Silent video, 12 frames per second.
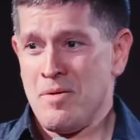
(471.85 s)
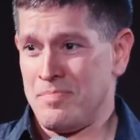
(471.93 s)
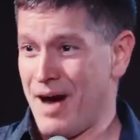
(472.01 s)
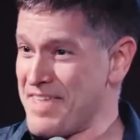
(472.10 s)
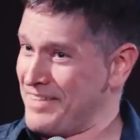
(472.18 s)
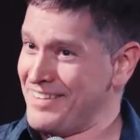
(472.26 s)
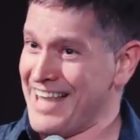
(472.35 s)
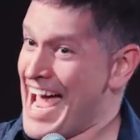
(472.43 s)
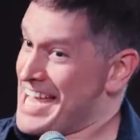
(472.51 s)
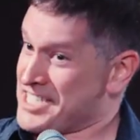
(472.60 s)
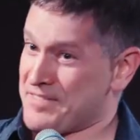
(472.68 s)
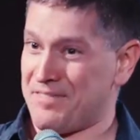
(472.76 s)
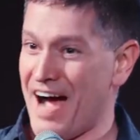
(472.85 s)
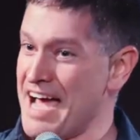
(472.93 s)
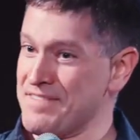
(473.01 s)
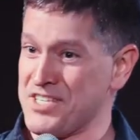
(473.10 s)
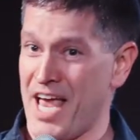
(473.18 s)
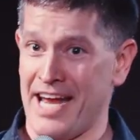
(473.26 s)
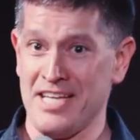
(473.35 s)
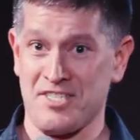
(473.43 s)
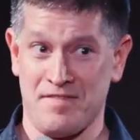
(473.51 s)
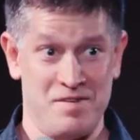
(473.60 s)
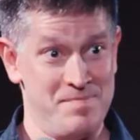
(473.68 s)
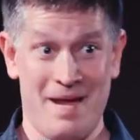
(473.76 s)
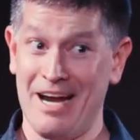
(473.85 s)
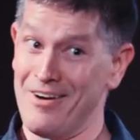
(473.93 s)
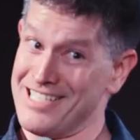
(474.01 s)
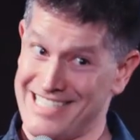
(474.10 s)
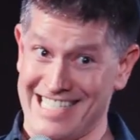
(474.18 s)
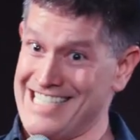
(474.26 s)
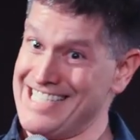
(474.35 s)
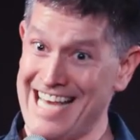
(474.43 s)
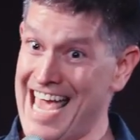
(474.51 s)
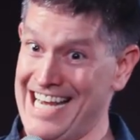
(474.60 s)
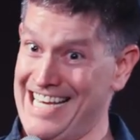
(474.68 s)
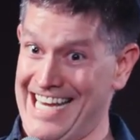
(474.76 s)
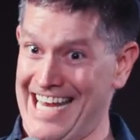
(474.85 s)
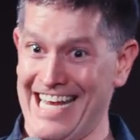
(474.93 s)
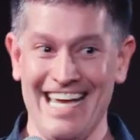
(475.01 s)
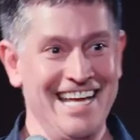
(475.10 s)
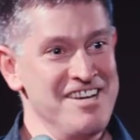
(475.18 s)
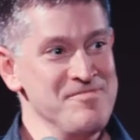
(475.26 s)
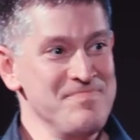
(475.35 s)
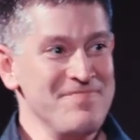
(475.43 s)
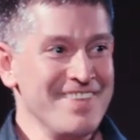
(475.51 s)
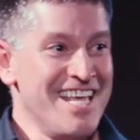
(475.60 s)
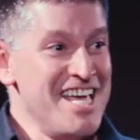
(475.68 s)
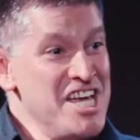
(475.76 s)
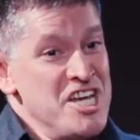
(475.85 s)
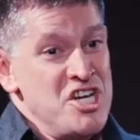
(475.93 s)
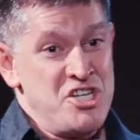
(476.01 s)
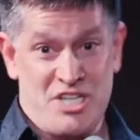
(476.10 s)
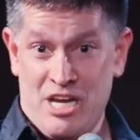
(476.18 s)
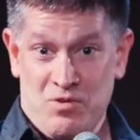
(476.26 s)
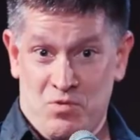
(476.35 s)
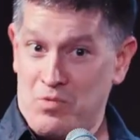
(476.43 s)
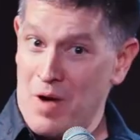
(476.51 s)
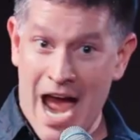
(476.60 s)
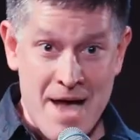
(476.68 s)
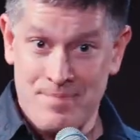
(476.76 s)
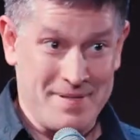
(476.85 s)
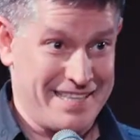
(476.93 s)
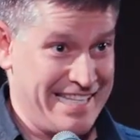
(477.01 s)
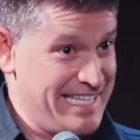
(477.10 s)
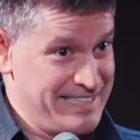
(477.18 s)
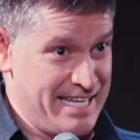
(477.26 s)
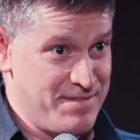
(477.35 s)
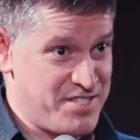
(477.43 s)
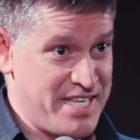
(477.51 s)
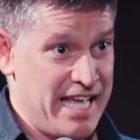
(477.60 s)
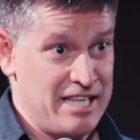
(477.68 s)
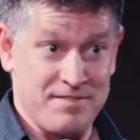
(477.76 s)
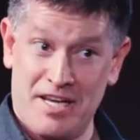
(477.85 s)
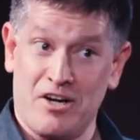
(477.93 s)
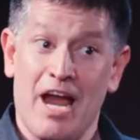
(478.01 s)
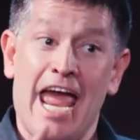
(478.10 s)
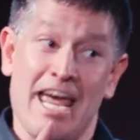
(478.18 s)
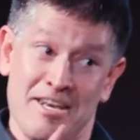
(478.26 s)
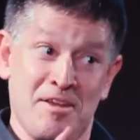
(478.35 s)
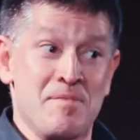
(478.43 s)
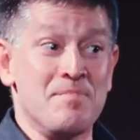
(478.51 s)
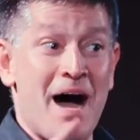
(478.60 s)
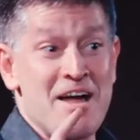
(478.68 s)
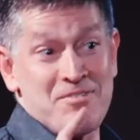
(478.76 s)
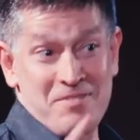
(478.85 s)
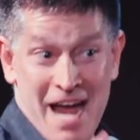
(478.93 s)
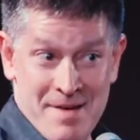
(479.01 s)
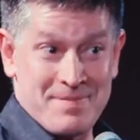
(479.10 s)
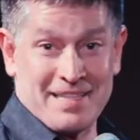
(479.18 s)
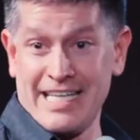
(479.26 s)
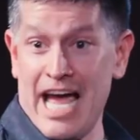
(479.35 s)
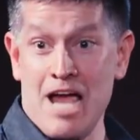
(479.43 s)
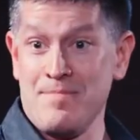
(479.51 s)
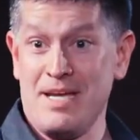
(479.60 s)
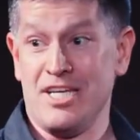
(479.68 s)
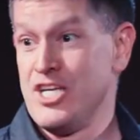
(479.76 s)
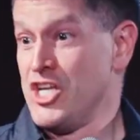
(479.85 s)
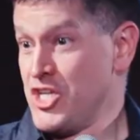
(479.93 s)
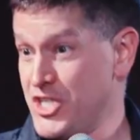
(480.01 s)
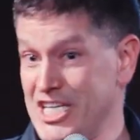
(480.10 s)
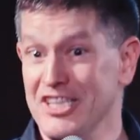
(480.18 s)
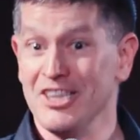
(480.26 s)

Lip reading: by the last 5 seconds of apparent insanity, she rapidly leaves the elevator, and by rapidly, I mean she